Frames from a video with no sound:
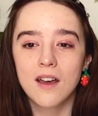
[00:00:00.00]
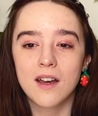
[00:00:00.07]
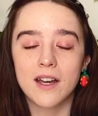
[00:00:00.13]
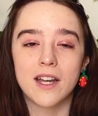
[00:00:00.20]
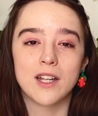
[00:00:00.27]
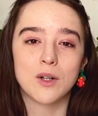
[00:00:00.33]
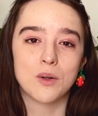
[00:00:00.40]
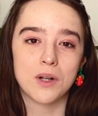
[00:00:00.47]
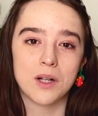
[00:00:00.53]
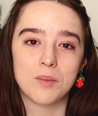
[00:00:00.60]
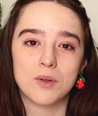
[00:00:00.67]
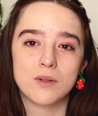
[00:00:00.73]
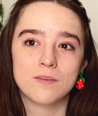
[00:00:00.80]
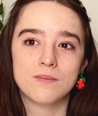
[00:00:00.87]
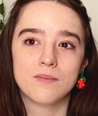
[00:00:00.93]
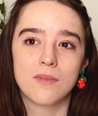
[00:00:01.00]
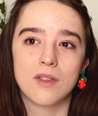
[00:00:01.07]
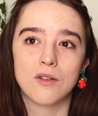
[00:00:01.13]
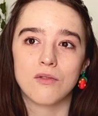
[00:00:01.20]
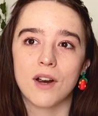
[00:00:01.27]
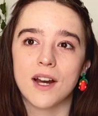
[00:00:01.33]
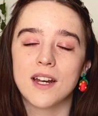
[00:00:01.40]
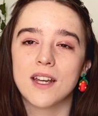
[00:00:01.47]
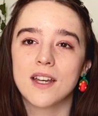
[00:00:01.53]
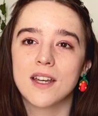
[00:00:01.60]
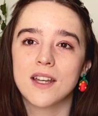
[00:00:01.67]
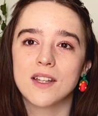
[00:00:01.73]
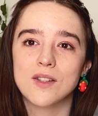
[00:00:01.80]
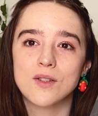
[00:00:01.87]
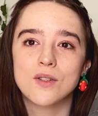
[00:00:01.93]
incredible. The writing
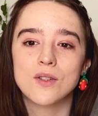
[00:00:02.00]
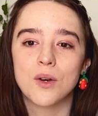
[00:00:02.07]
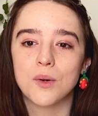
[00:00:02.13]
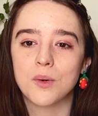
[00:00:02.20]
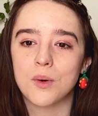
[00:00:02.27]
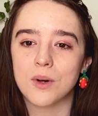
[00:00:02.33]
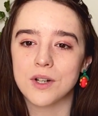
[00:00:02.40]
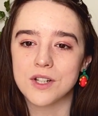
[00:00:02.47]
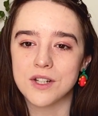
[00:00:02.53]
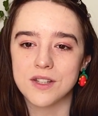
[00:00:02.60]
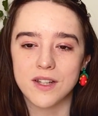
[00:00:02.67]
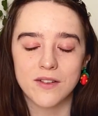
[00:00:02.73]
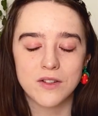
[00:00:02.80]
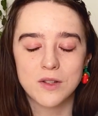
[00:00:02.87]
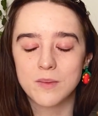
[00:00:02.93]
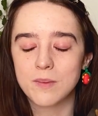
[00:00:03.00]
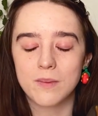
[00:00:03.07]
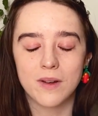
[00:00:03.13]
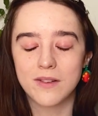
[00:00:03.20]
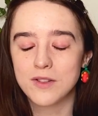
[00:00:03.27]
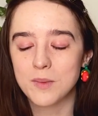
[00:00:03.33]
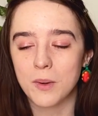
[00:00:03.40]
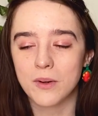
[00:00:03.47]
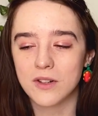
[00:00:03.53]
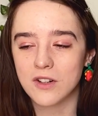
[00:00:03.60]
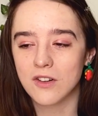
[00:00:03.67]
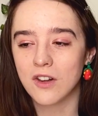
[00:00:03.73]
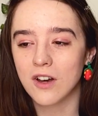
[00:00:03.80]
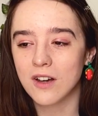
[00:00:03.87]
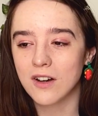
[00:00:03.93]
is so gorgeous. I've spoken a
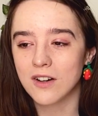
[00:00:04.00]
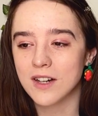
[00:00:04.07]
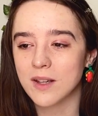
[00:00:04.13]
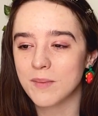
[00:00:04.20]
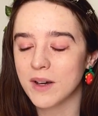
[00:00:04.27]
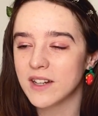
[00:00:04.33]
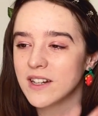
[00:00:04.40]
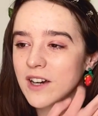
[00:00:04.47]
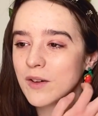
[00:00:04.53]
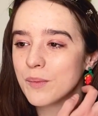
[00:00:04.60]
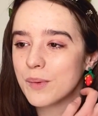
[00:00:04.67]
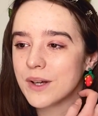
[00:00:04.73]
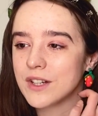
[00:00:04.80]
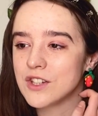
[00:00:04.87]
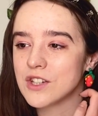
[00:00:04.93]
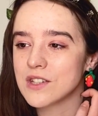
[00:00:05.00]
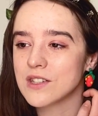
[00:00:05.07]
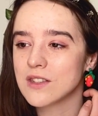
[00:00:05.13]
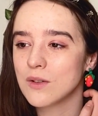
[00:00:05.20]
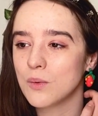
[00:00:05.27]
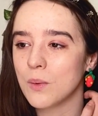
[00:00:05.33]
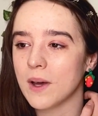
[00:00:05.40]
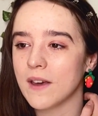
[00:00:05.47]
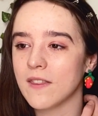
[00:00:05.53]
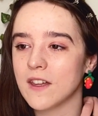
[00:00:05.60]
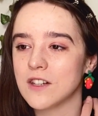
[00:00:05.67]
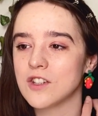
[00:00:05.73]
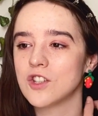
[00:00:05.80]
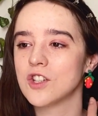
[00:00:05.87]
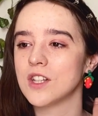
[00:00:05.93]
lot on it by now, but just the way that
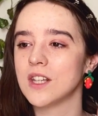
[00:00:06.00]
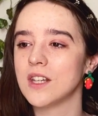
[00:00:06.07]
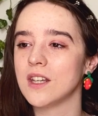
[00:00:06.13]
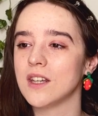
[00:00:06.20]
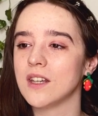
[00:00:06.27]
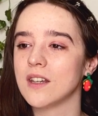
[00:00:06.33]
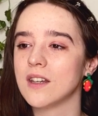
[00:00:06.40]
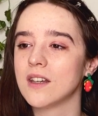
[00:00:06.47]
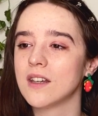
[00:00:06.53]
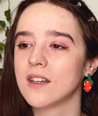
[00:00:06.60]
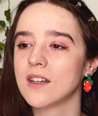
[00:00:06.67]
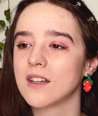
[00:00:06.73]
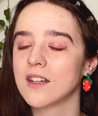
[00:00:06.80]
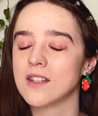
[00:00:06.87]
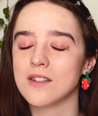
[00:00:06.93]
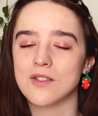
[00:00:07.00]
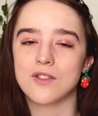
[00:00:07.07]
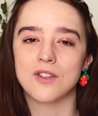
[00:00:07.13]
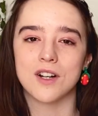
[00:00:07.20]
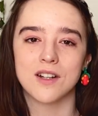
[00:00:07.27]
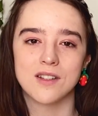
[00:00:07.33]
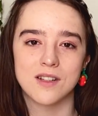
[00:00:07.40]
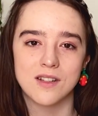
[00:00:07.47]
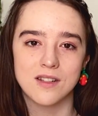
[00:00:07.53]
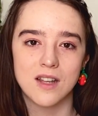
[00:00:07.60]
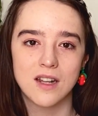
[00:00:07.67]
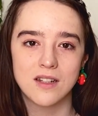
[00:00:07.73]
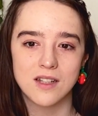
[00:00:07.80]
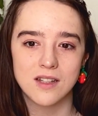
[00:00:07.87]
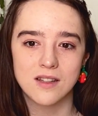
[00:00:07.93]
she constructs a
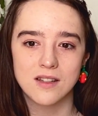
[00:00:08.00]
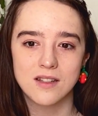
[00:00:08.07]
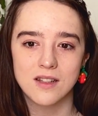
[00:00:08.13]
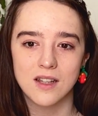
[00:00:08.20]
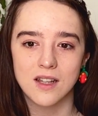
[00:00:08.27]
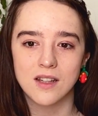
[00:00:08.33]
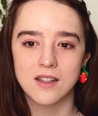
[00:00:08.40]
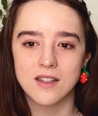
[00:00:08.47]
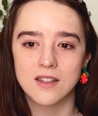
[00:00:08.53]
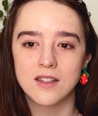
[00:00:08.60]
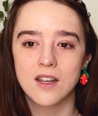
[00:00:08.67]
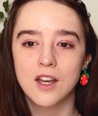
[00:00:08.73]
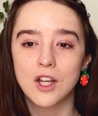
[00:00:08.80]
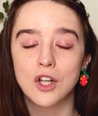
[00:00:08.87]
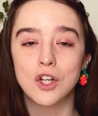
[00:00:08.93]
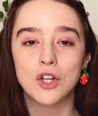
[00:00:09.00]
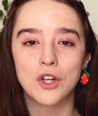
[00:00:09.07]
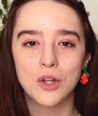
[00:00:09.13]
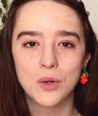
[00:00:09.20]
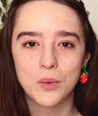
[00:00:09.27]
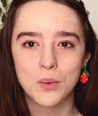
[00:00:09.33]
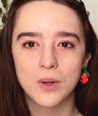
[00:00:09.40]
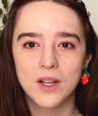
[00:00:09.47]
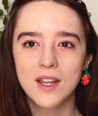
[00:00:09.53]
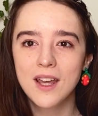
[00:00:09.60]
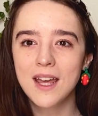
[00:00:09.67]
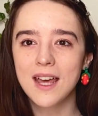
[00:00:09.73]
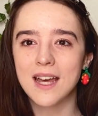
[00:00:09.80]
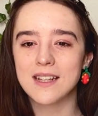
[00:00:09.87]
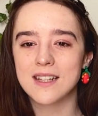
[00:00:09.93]
sentence is new.
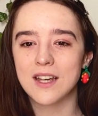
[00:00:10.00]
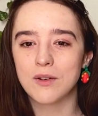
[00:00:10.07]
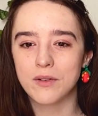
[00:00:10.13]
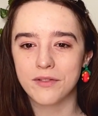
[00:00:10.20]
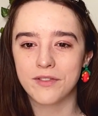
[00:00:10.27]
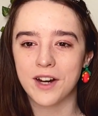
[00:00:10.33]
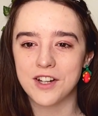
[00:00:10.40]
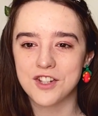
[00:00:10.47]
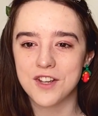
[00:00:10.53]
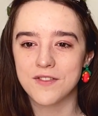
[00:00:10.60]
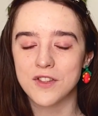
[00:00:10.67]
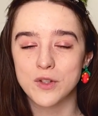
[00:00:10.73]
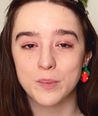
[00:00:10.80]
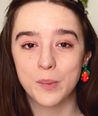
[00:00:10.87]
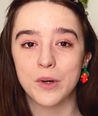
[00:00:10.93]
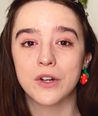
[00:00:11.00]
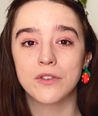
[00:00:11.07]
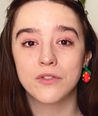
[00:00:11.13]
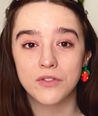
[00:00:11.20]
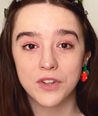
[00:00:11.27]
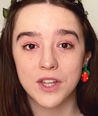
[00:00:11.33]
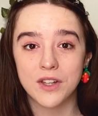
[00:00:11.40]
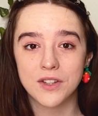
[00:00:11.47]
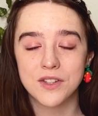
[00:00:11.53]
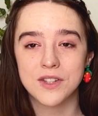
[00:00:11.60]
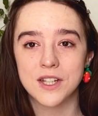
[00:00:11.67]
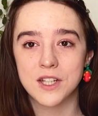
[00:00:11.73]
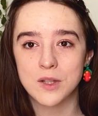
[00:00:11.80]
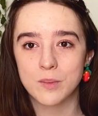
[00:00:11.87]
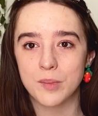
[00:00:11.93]
It's like refreshing. This book feels
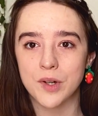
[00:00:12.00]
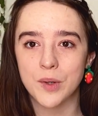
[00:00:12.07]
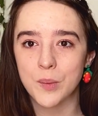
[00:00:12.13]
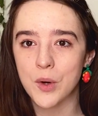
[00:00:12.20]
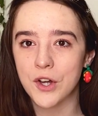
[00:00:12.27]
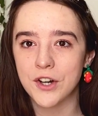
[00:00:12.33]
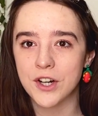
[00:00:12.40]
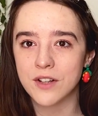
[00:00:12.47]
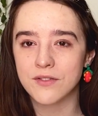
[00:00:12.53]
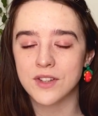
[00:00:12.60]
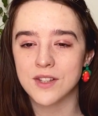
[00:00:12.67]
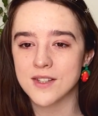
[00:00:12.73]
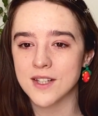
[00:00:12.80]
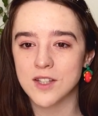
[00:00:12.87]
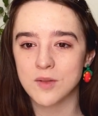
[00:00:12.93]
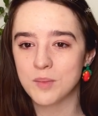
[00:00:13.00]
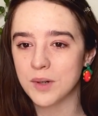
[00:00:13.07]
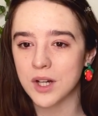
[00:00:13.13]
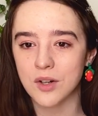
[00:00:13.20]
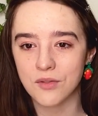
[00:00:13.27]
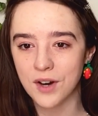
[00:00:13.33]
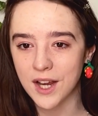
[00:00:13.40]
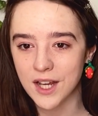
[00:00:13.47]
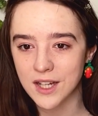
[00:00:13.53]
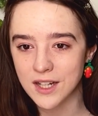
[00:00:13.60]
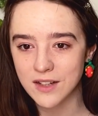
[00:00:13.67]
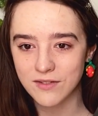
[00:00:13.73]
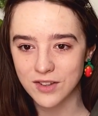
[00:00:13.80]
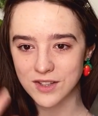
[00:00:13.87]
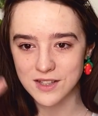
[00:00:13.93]
like spring water. It feels like spring rain. It
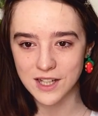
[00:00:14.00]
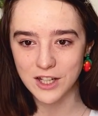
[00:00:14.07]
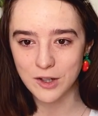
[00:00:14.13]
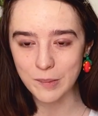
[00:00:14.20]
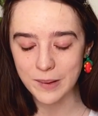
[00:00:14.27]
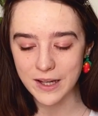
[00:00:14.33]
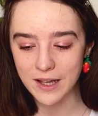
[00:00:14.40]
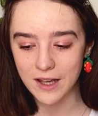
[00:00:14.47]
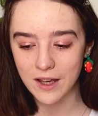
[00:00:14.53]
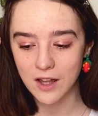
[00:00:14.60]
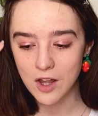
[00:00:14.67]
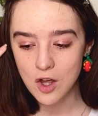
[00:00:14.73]
feels like you're being